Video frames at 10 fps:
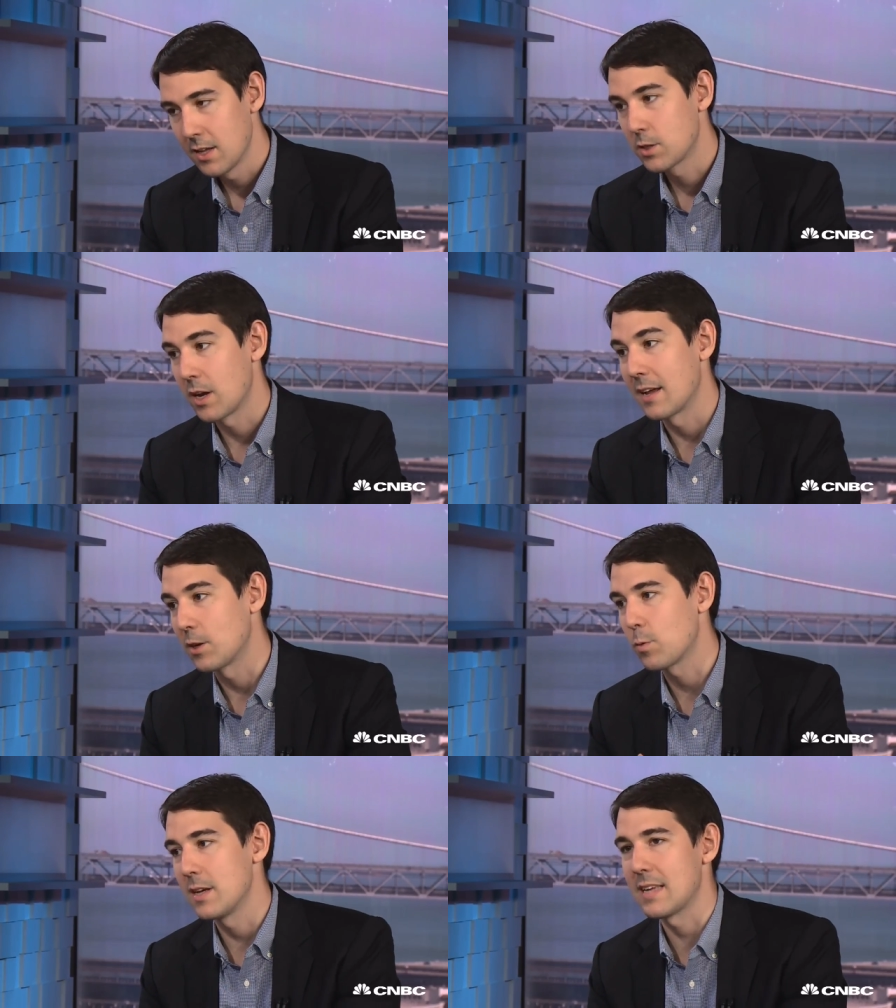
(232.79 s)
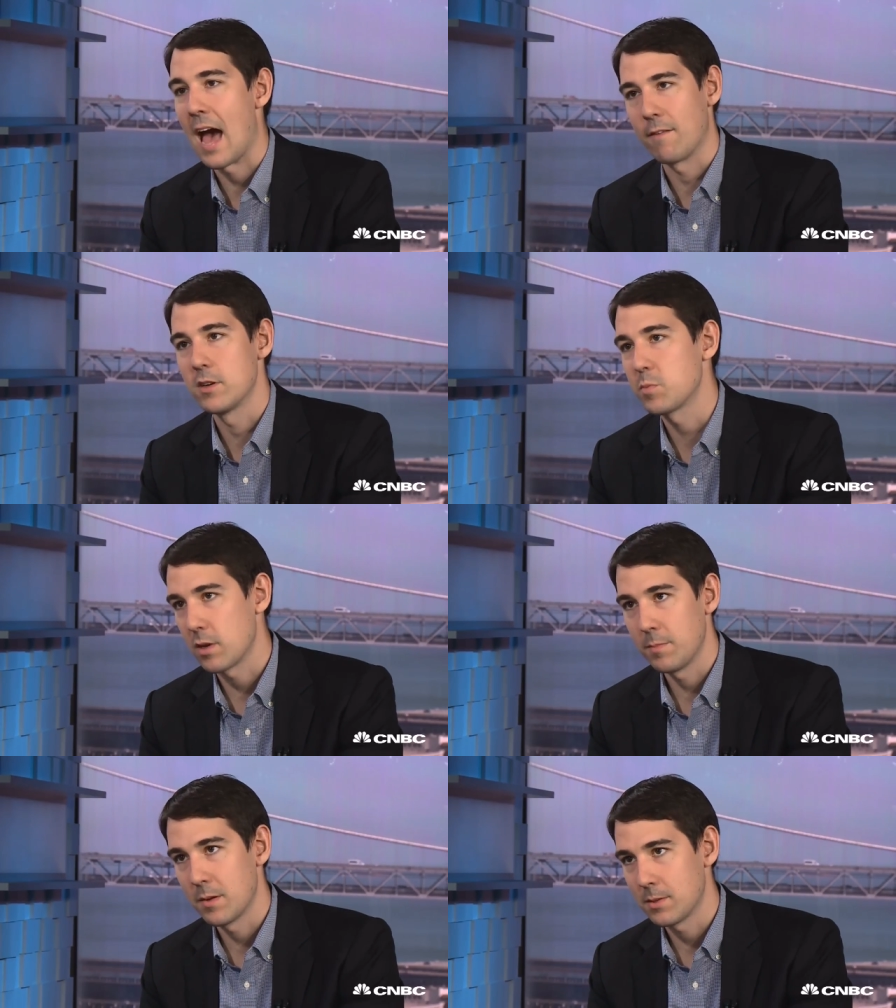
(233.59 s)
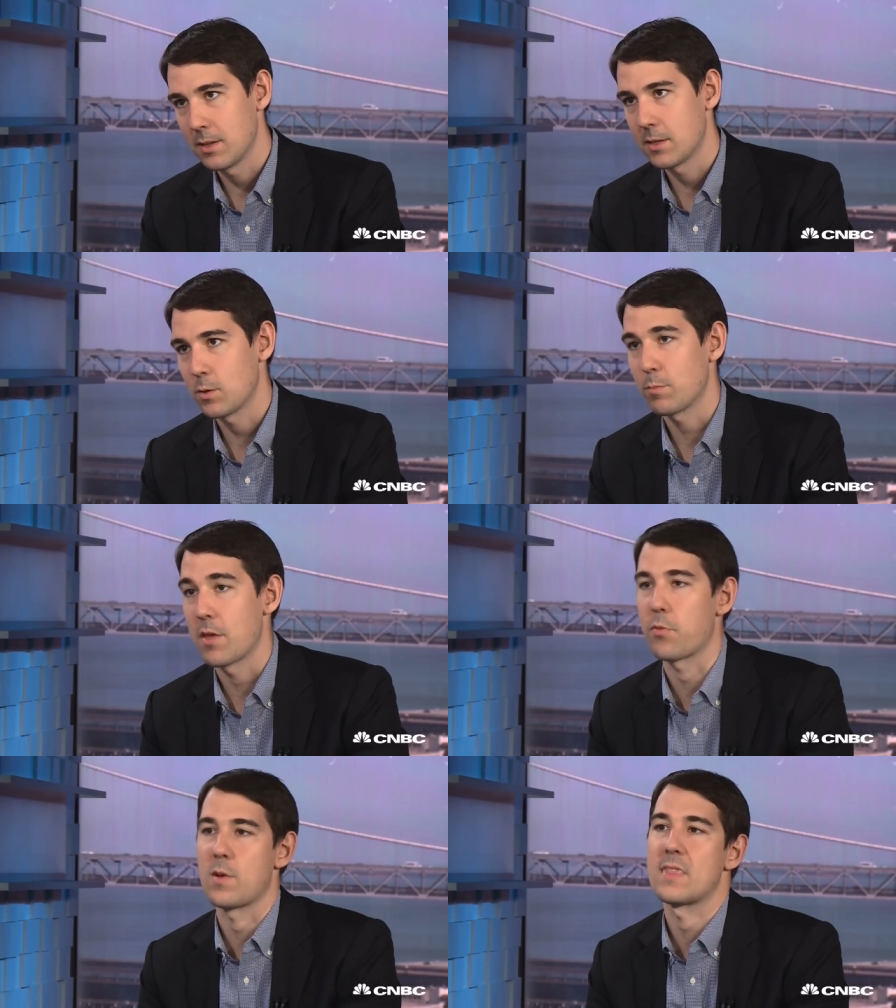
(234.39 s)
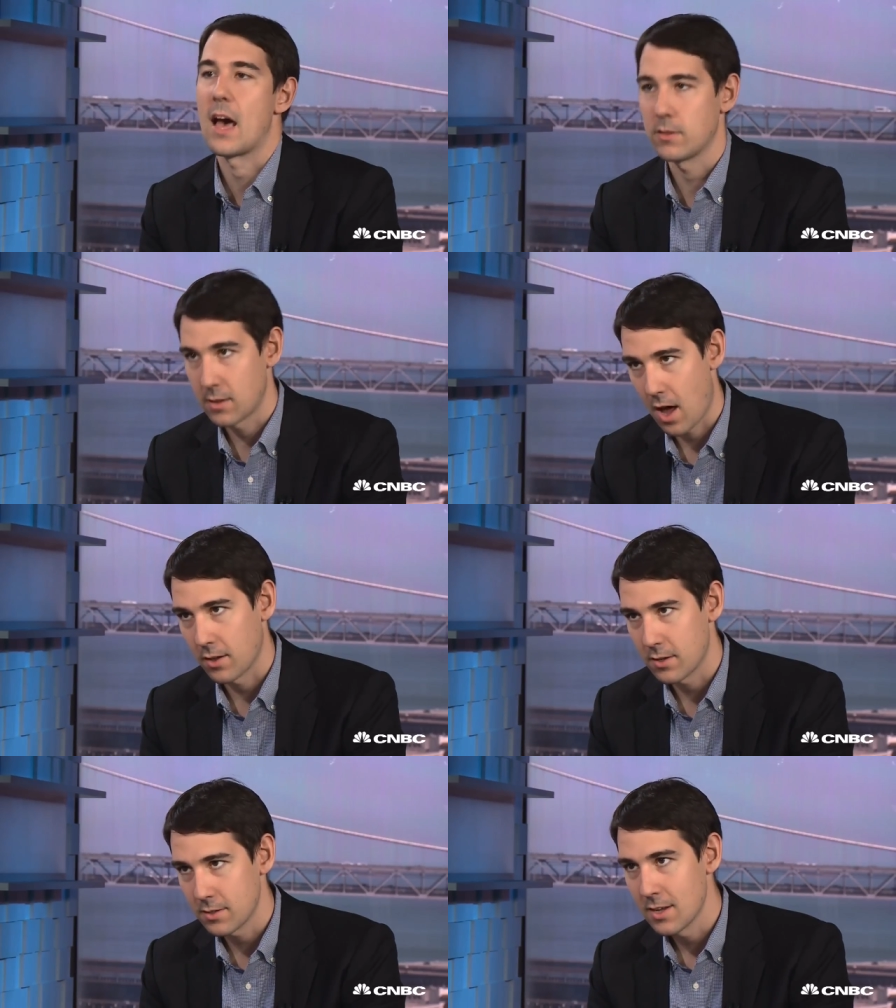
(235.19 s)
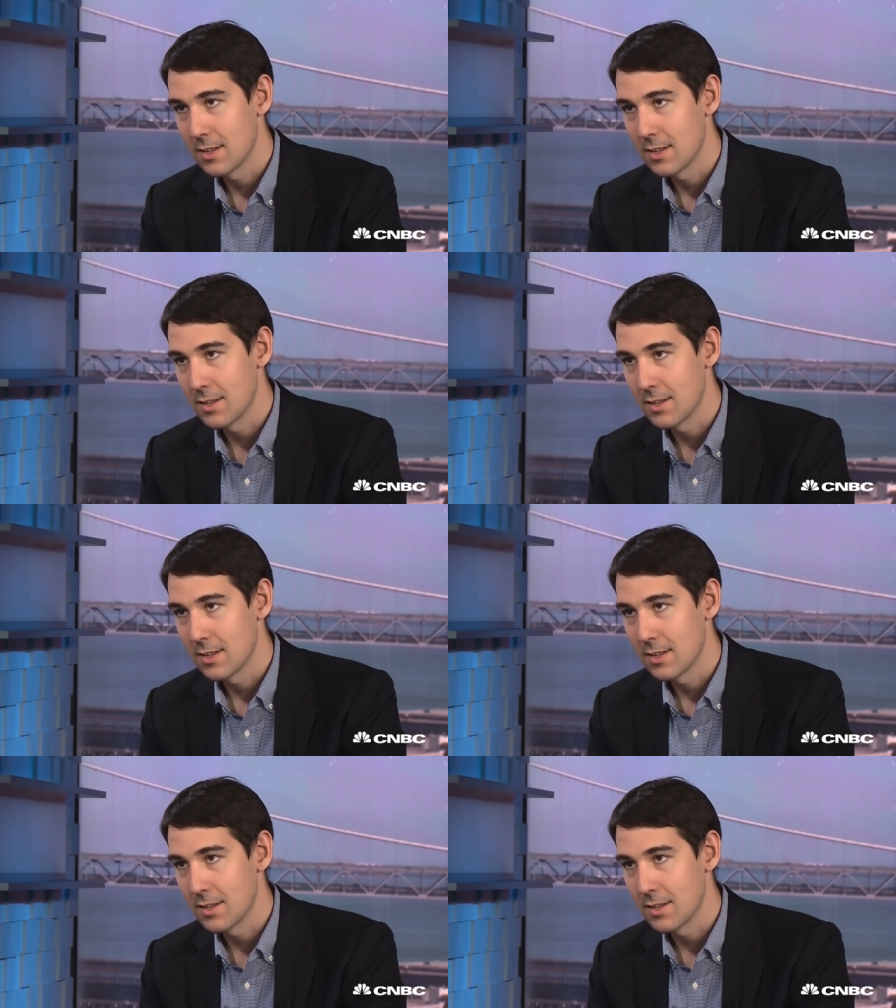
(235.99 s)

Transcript: It's going to increase average premiums in the district by $3,000. It's